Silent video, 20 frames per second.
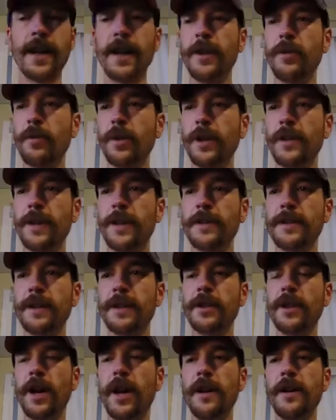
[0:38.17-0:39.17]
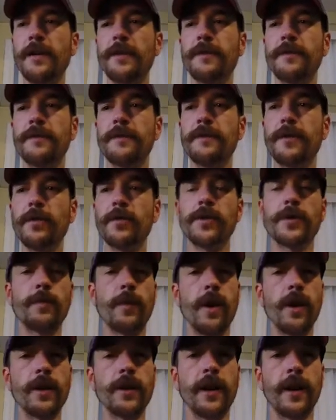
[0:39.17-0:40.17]
He really does a ton of
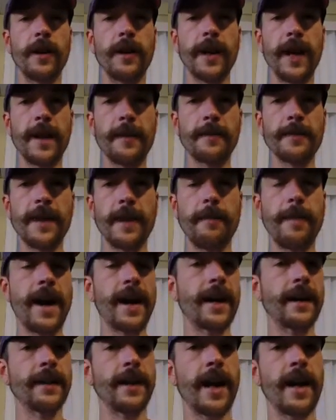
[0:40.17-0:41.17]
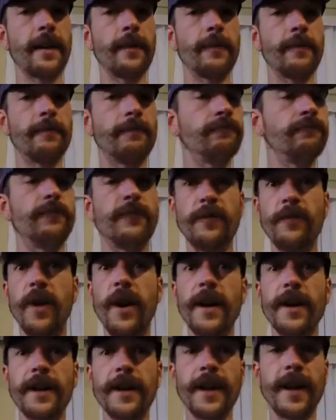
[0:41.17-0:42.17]
small card games that pack a lot of
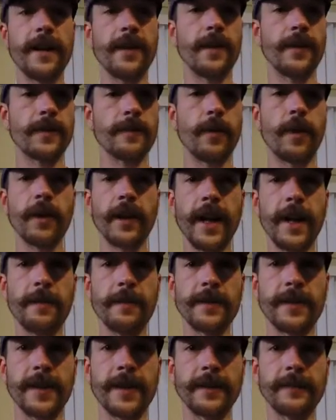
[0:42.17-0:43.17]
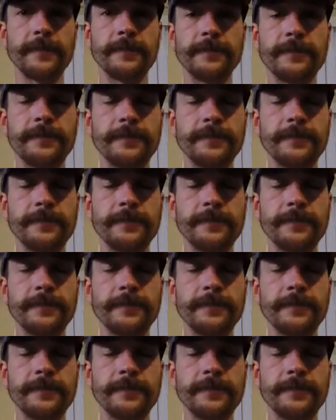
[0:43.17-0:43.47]
fun in their small game design.